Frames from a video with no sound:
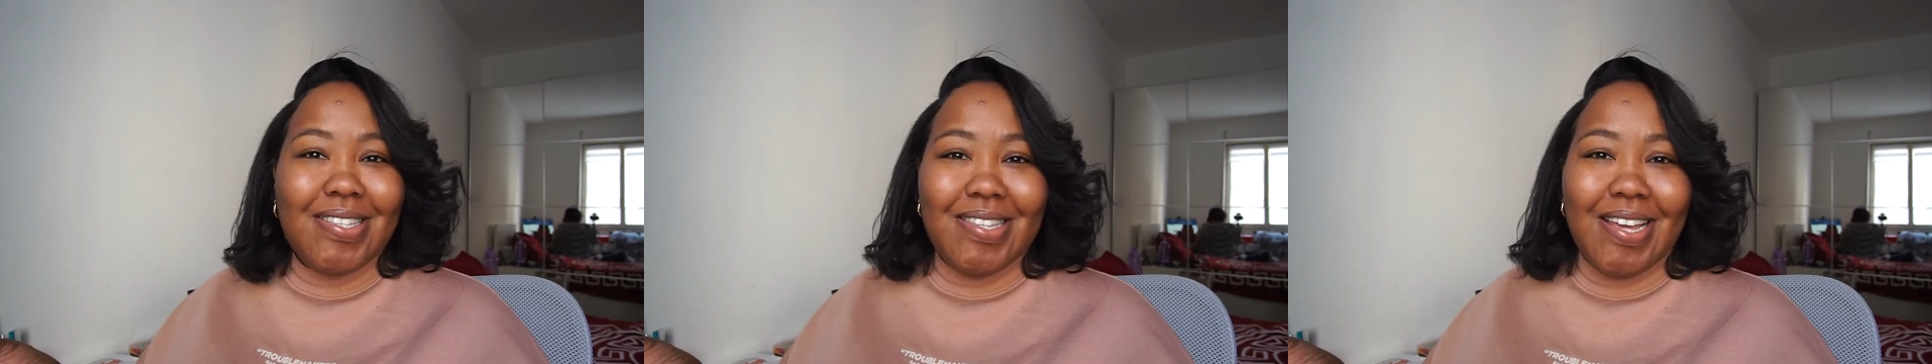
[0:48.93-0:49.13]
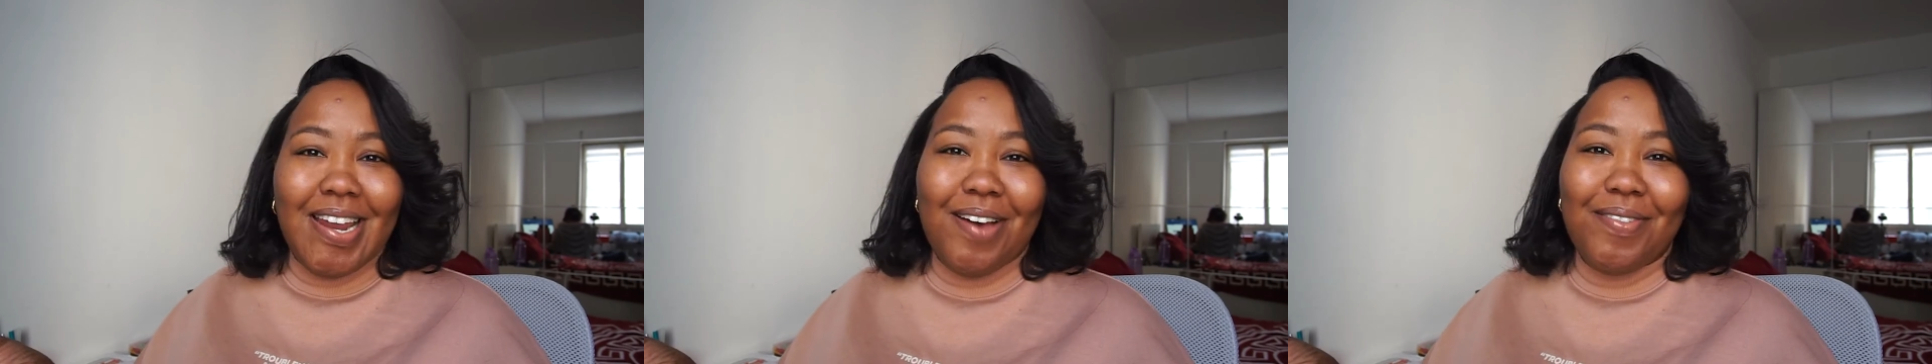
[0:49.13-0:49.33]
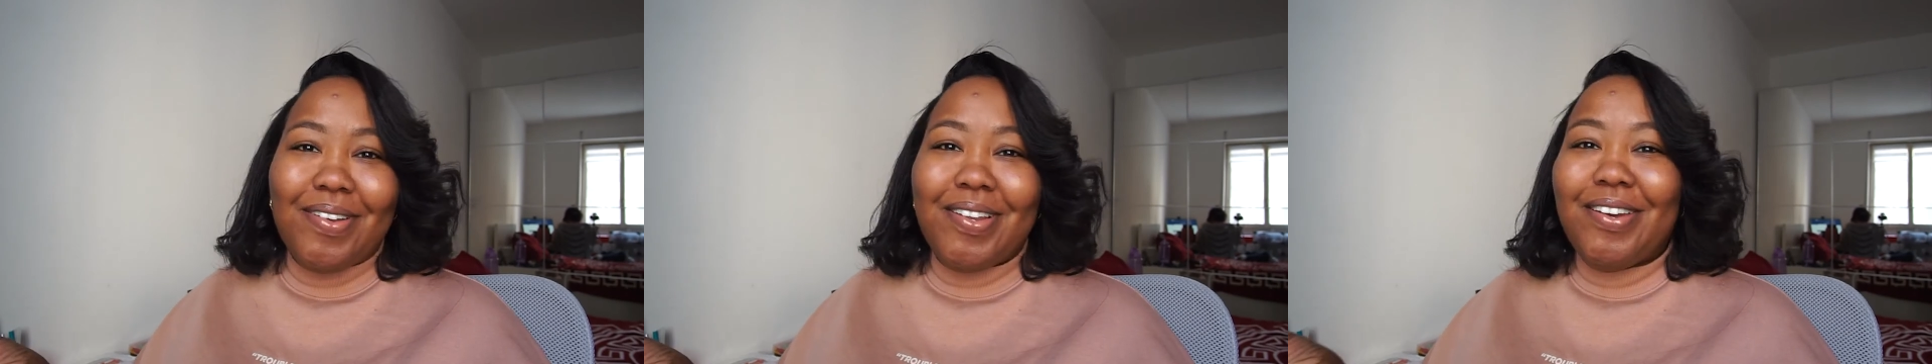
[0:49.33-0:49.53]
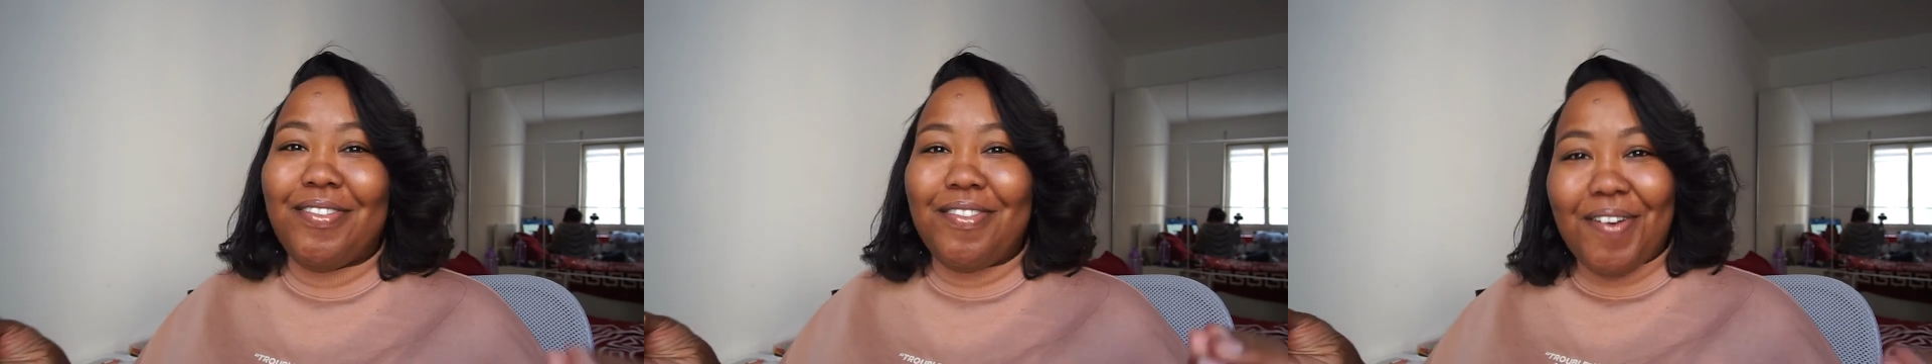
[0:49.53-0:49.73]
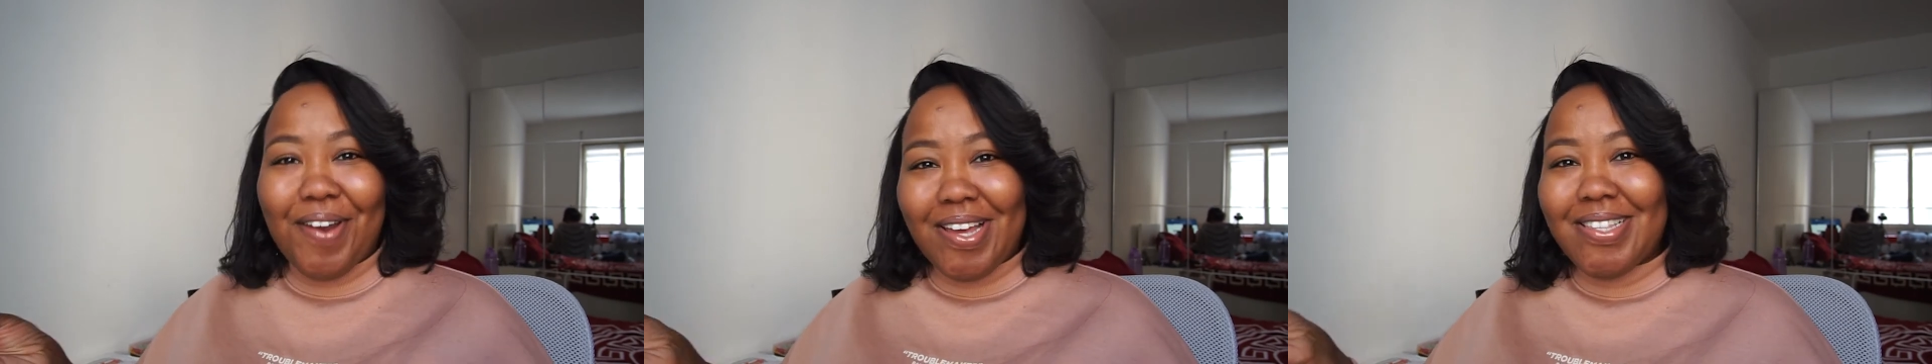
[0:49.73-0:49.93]
that I would
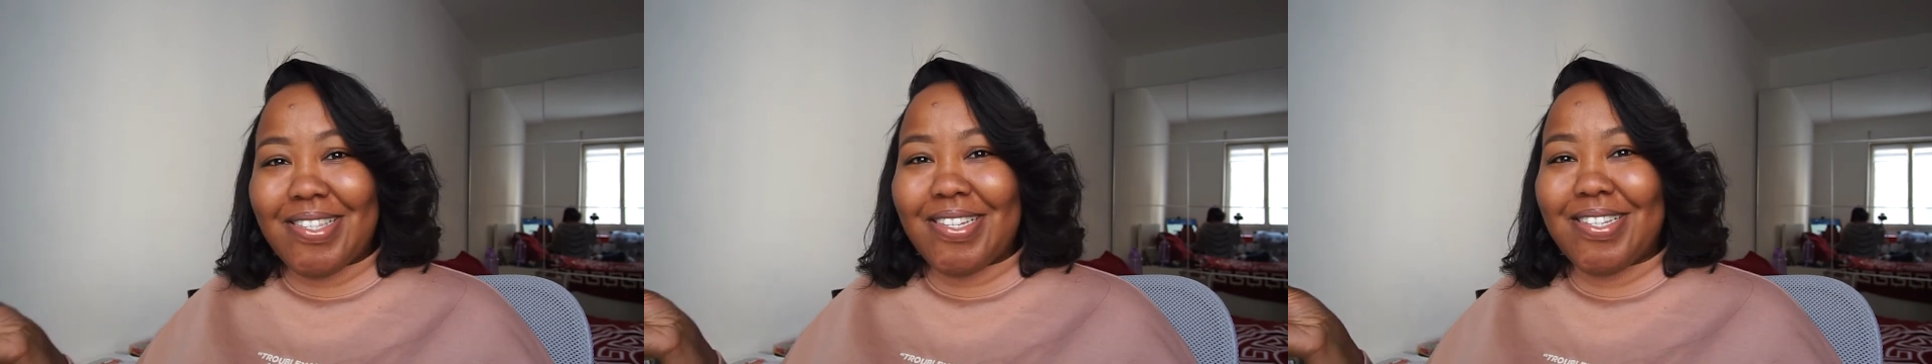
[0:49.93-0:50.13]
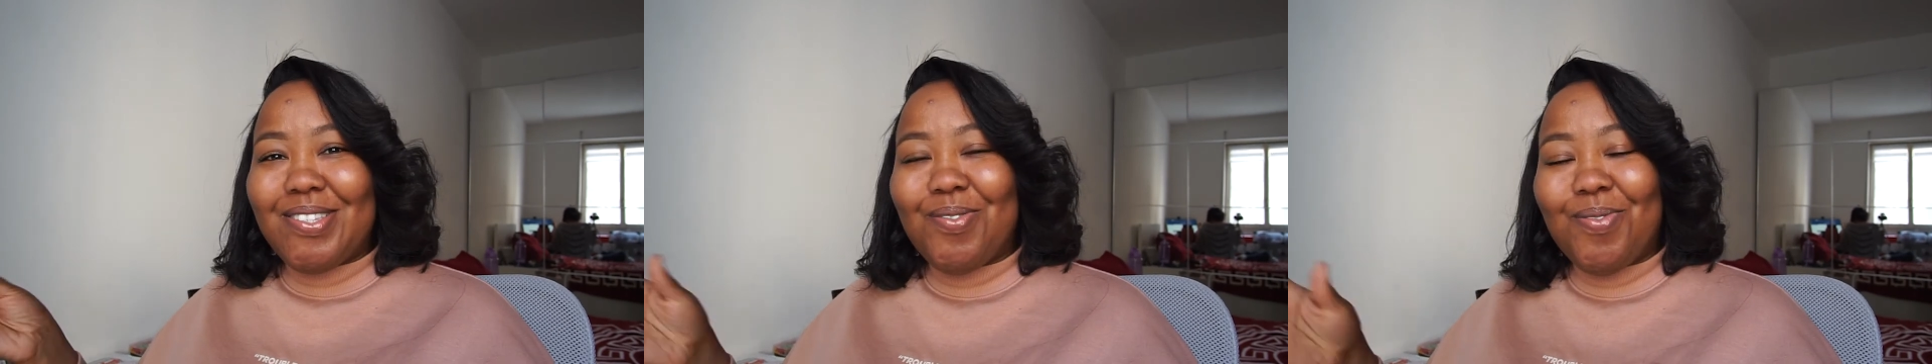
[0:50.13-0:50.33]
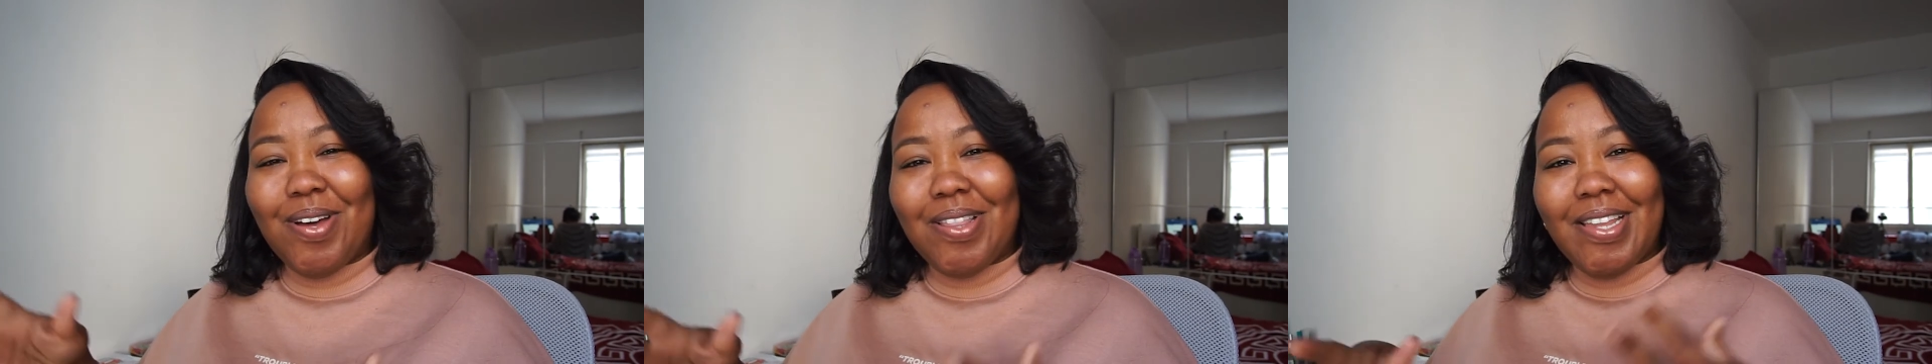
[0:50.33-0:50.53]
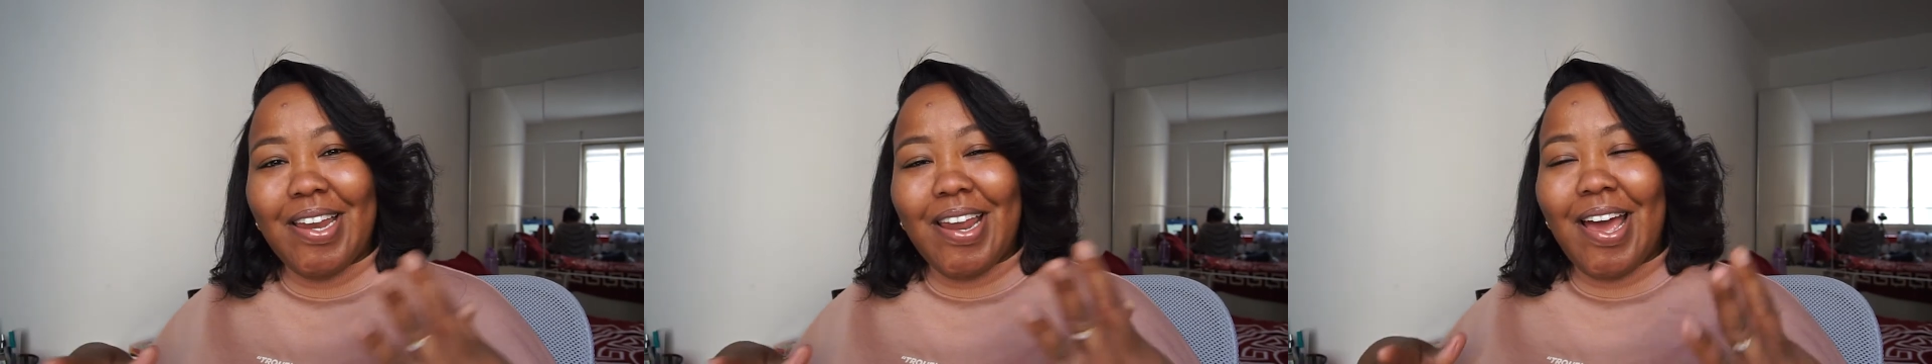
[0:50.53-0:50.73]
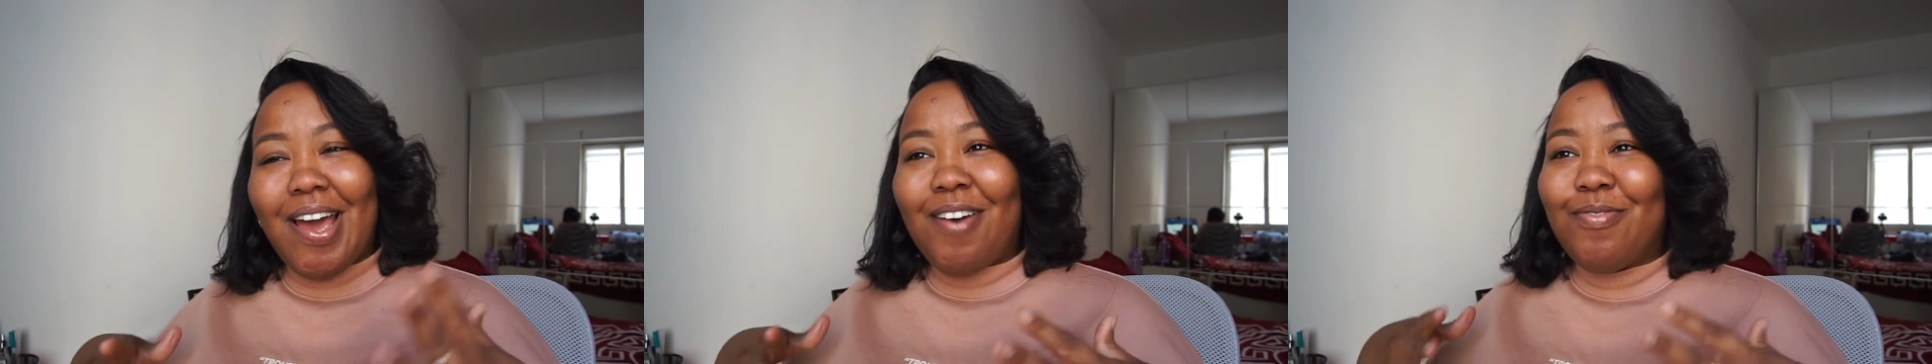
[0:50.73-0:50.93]
rate is the one
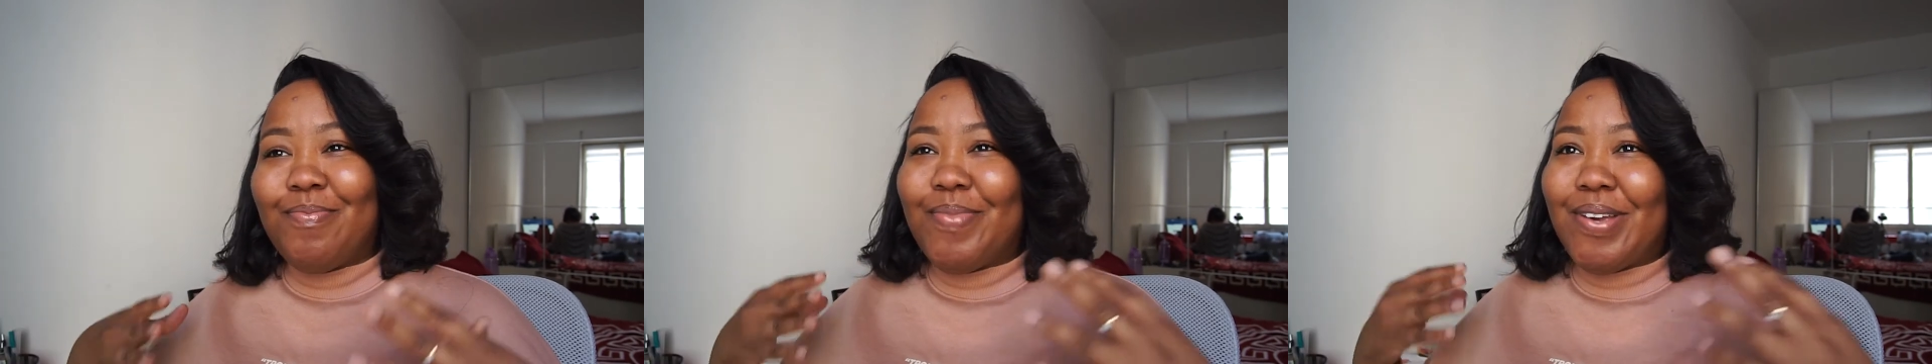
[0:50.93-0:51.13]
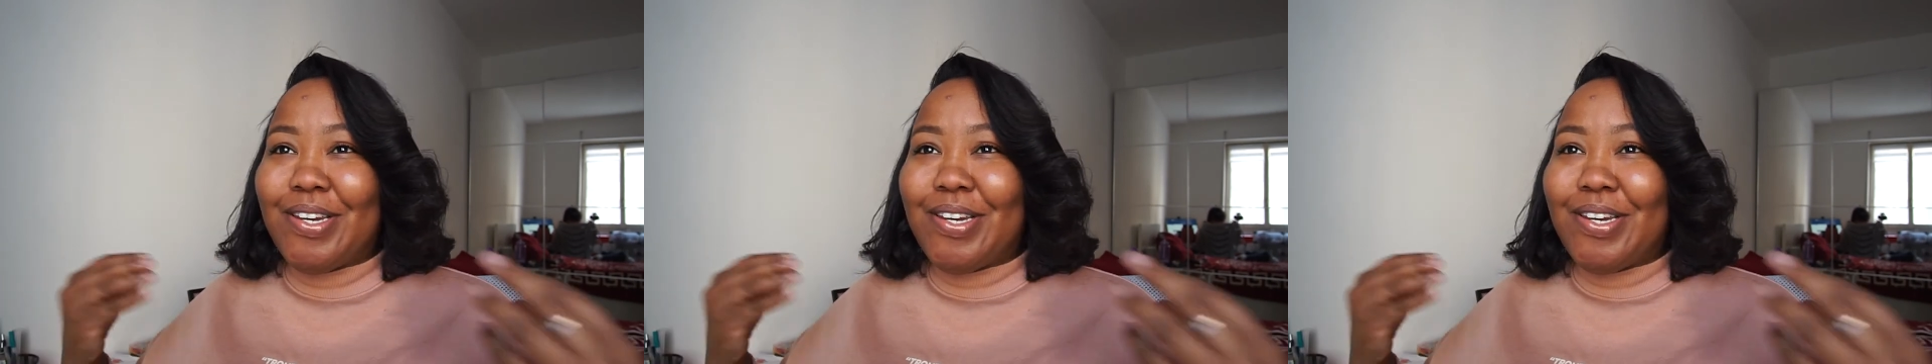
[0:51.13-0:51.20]
that I have